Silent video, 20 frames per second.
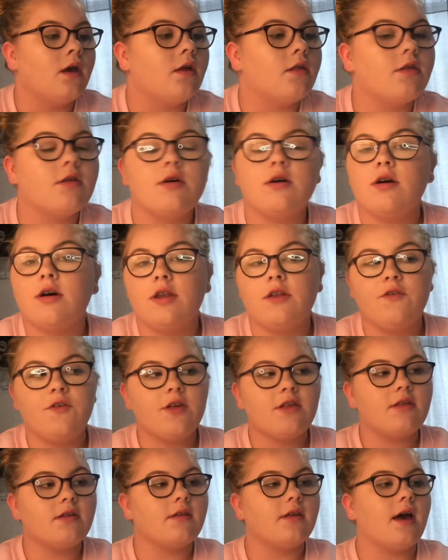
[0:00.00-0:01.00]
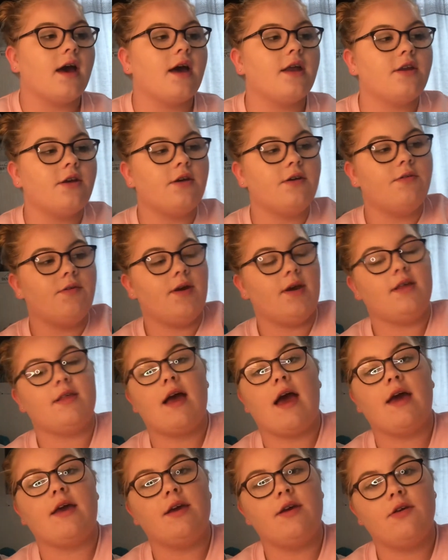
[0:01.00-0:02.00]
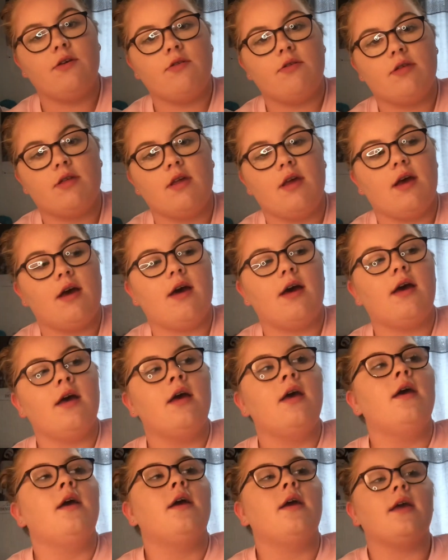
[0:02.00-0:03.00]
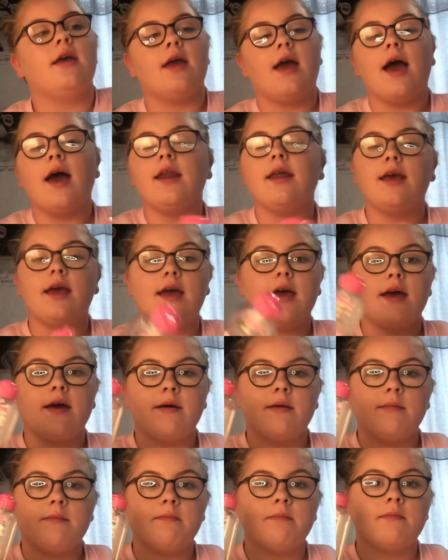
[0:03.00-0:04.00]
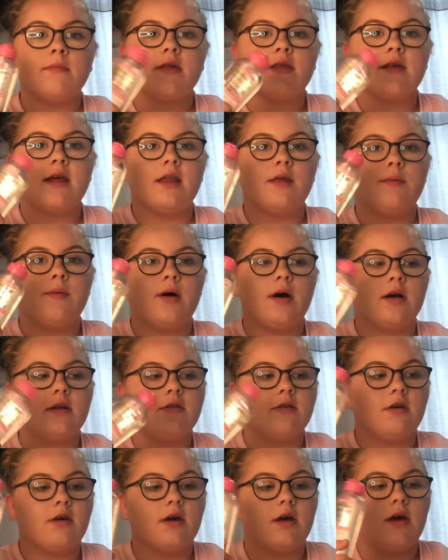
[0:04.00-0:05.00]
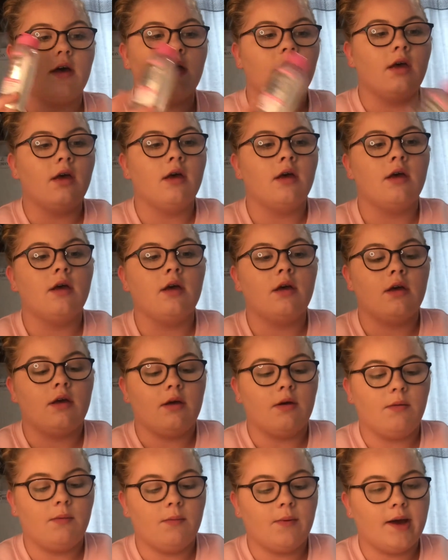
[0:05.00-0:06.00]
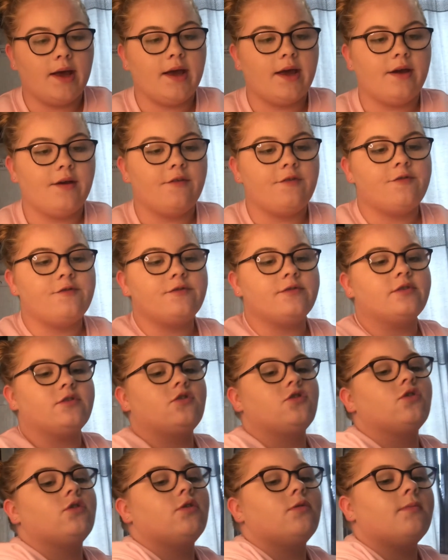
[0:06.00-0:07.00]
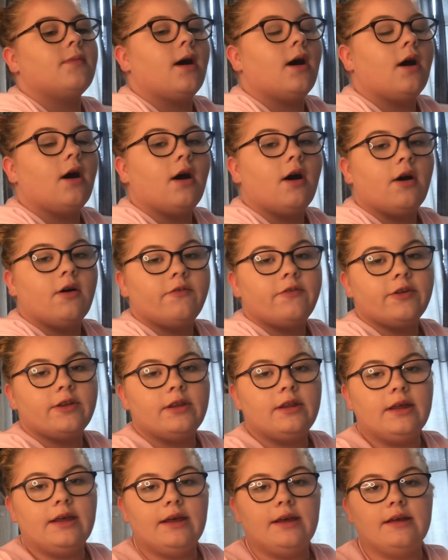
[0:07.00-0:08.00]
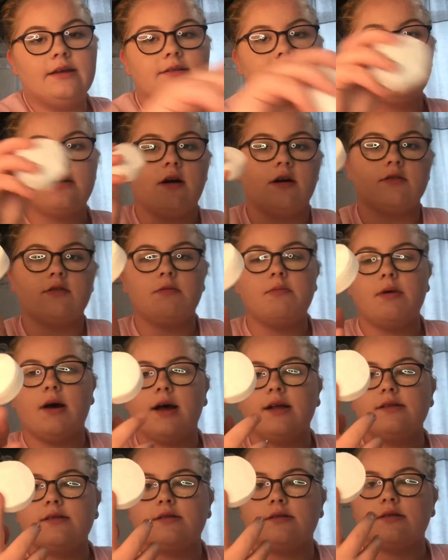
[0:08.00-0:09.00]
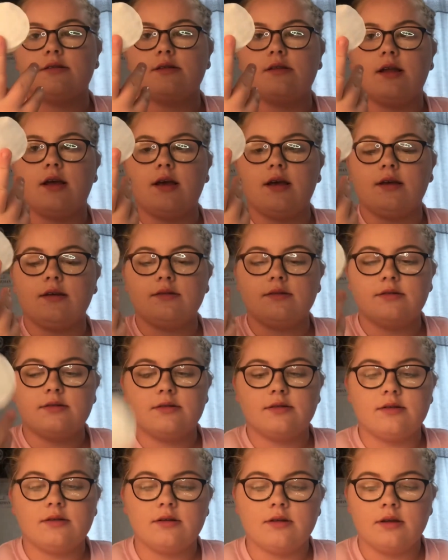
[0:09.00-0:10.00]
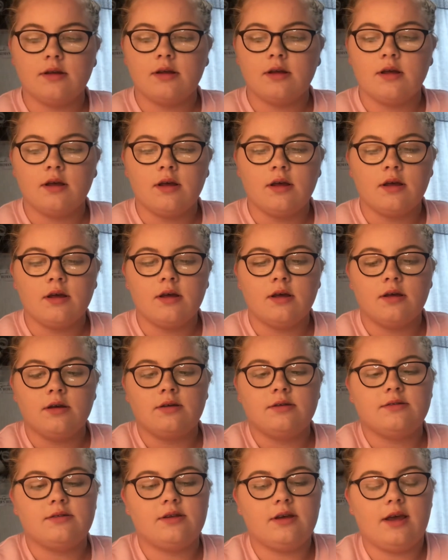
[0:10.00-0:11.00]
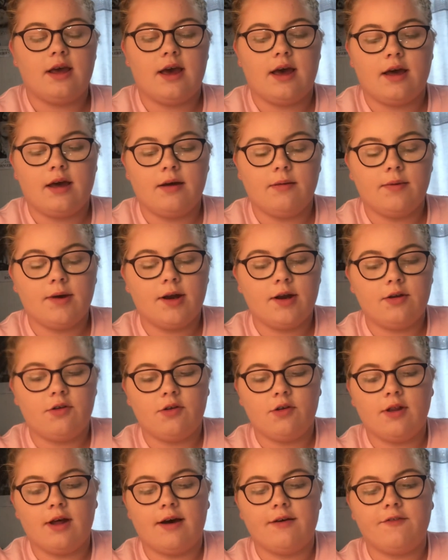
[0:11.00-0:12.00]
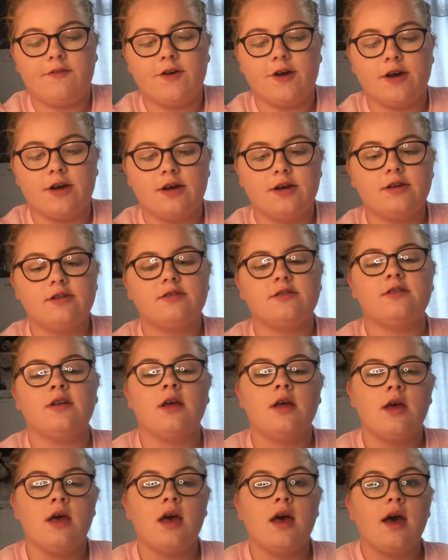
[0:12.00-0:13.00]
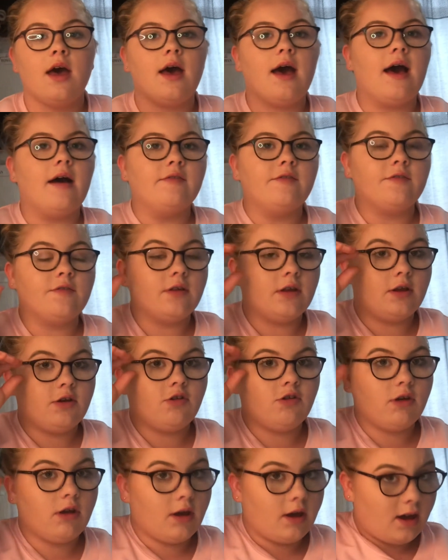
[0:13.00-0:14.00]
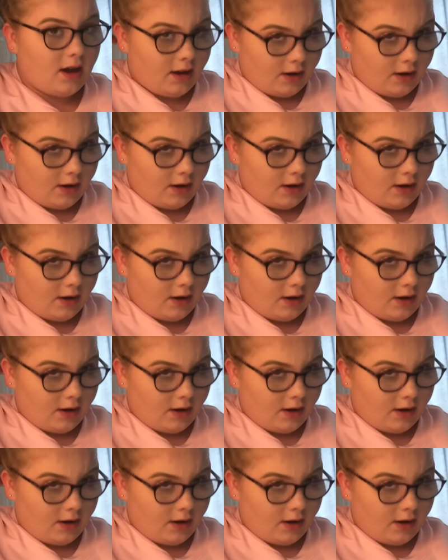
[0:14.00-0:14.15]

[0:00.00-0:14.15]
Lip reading: So the first thing that I do is I use the Garnier micellar water with some of these cotton pads things. So yeah, I'm gonna do that first. I've literally